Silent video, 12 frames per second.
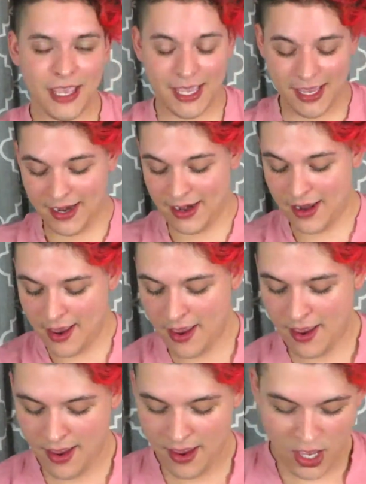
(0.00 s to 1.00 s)
in
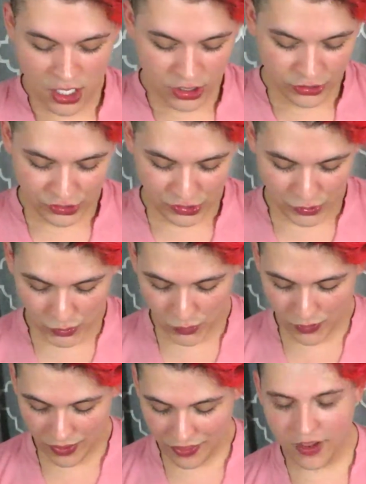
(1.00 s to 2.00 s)
to
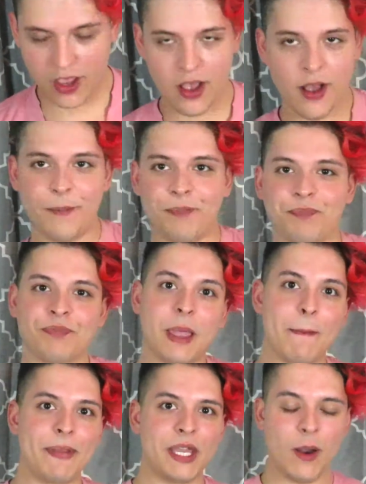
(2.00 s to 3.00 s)
the
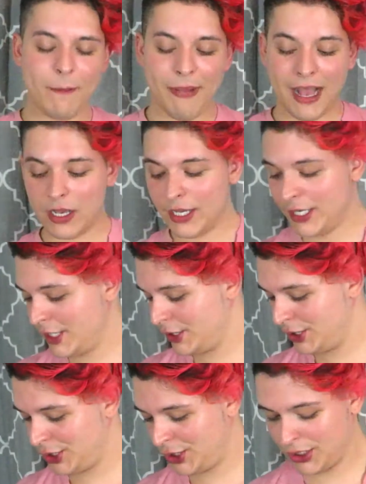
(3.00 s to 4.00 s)
PR
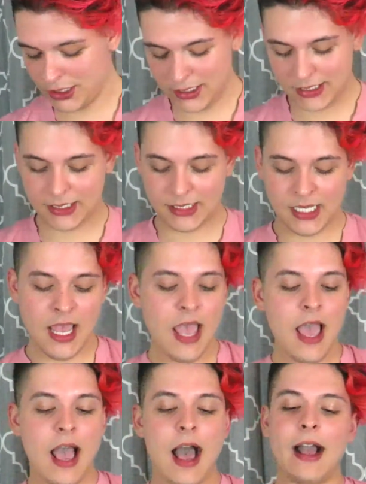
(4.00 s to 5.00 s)
package. Cause
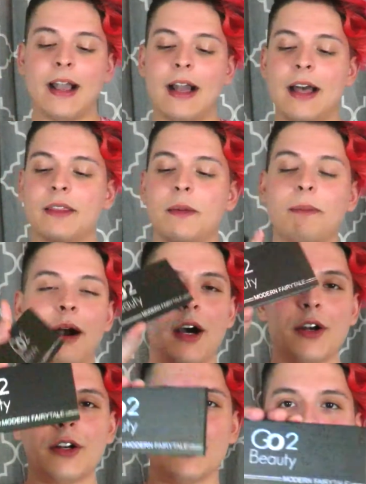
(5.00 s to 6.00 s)
I got the
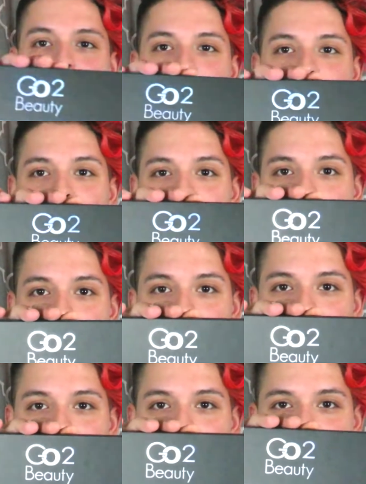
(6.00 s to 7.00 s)
modern fairy
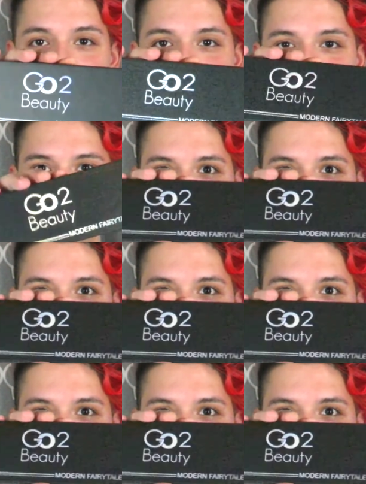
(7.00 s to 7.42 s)
tale.